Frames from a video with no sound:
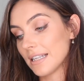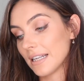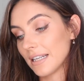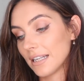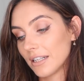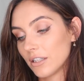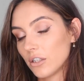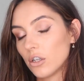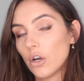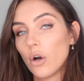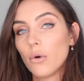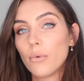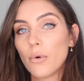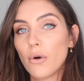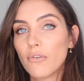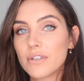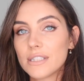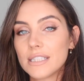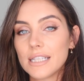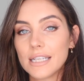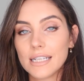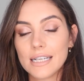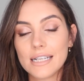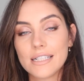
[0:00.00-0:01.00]
and I know
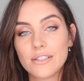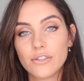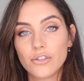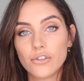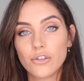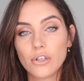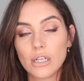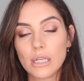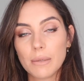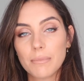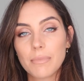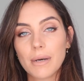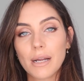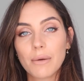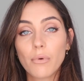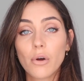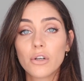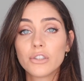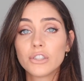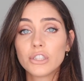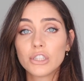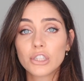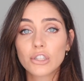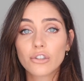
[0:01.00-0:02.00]
obviously it is early, but I
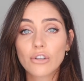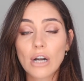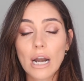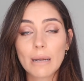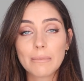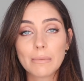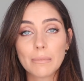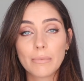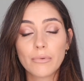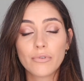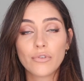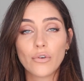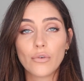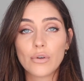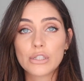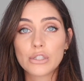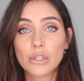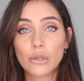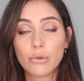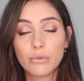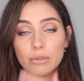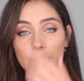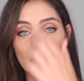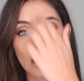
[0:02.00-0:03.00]
wanted to grab it before it
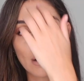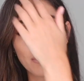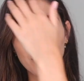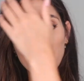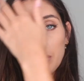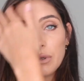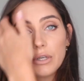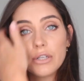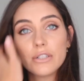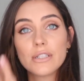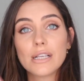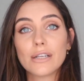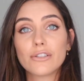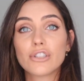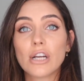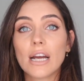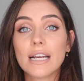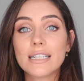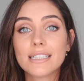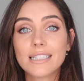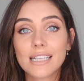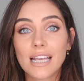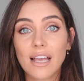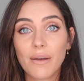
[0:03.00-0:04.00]
sold out, because I
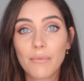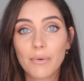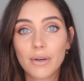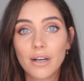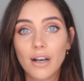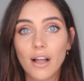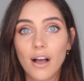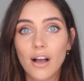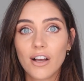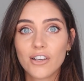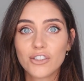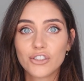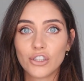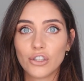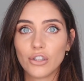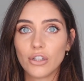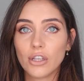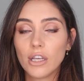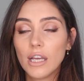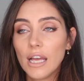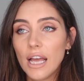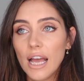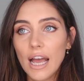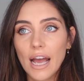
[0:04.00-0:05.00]
tried to get one last
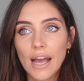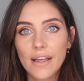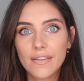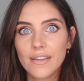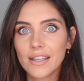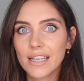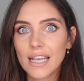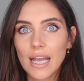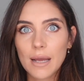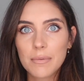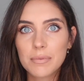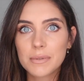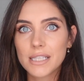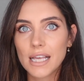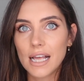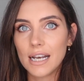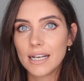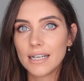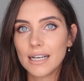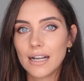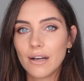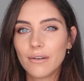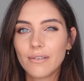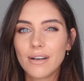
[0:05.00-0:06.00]
year and they kept
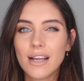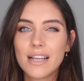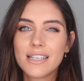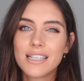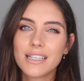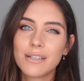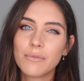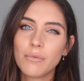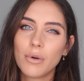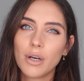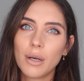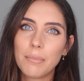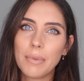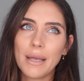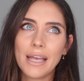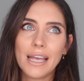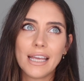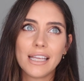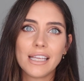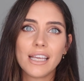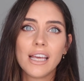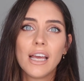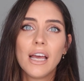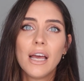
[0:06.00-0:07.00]
selling out, and I didn't want to
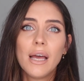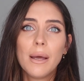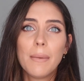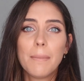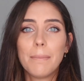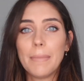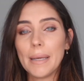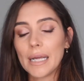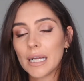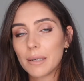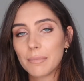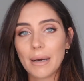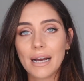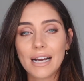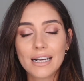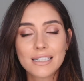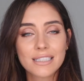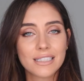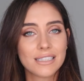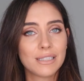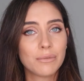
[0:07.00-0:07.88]
pay big bucks.